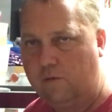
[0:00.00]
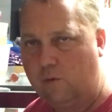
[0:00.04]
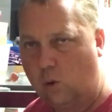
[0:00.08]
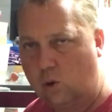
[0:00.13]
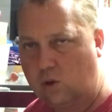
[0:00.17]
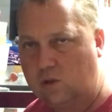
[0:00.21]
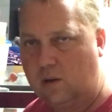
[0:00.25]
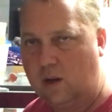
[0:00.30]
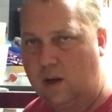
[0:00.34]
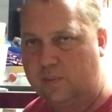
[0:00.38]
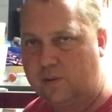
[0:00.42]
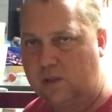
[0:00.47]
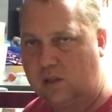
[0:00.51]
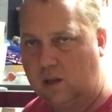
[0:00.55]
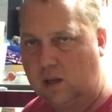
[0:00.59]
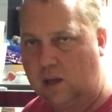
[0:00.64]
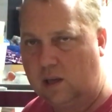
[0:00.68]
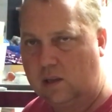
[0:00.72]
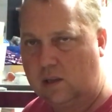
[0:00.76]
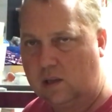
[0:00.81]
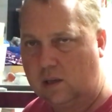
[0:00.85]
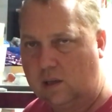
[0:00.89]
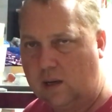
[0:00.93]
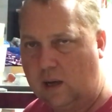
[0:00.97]
4 steps to
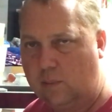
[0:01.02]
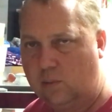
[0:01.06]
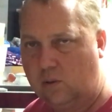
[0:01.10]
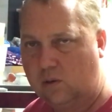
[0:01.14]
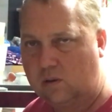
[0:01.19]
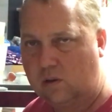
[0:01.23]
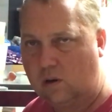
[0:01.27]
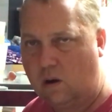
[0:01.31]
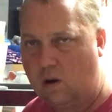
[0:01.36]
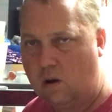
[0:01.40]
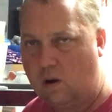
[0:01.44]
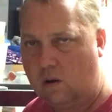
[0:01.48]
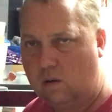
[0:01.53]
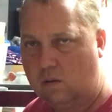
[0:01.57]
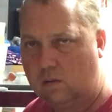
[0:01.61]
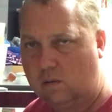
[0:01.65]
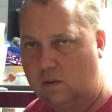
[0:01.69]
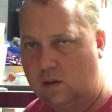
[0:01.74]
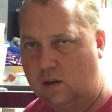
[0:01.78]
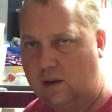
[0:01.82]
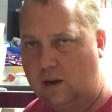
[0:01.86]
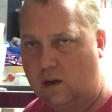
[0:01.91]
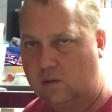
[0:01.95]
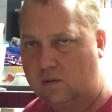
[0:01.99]
get the table saw,
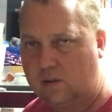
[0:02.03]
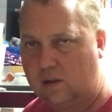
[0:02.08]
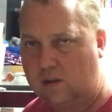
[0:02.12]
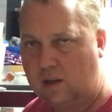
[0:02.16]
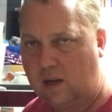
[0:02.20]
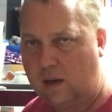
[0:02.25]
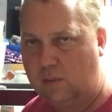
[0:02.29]
the Delta